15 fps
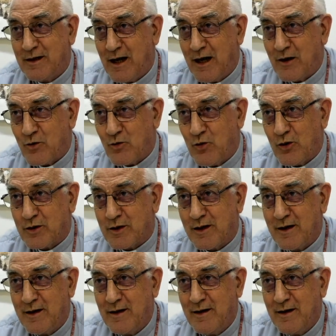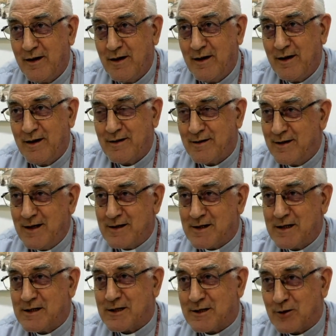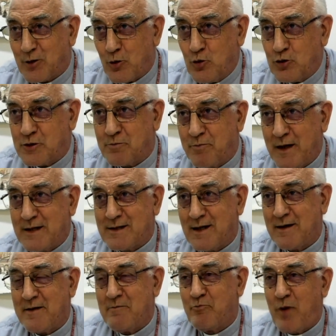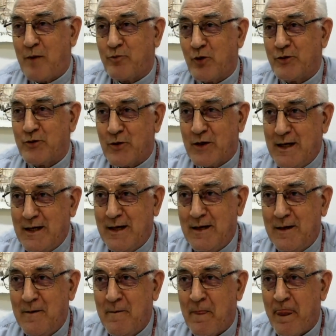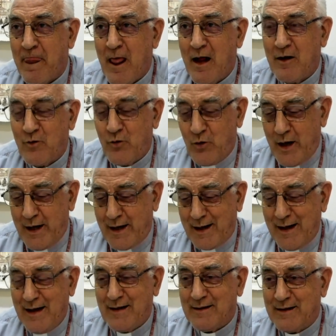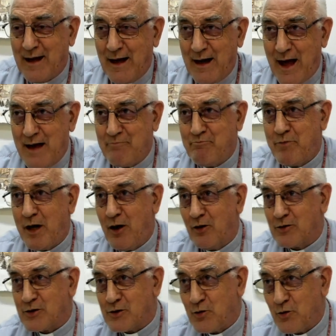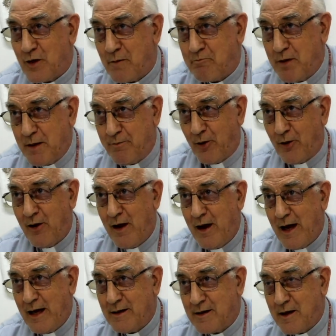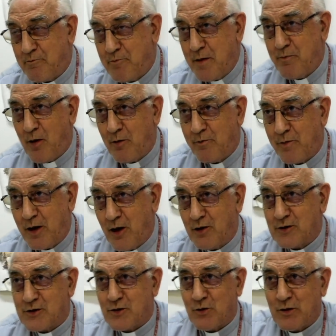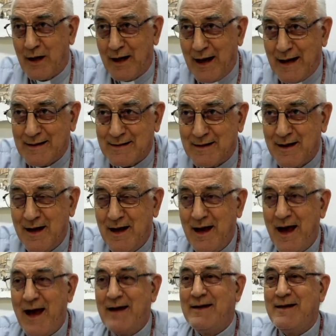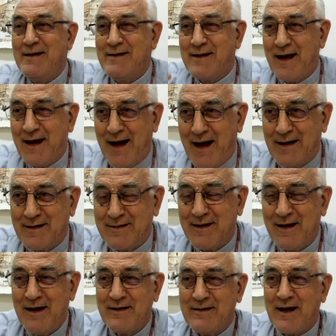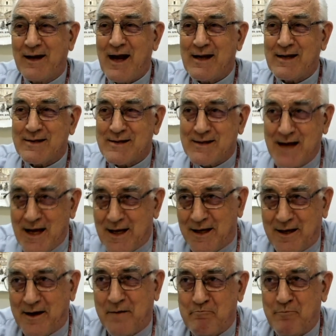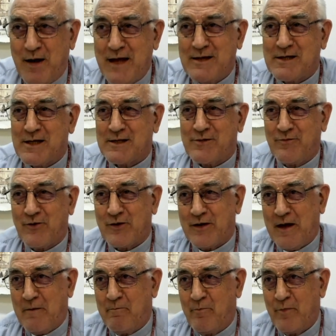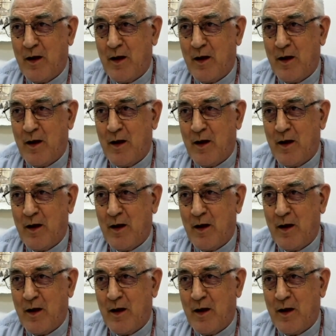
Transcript: Unquote. This is true, especially in Papua New Guinea, where the land belongs to the people and the people belongs to the land. And in the land, there are sacred places for them.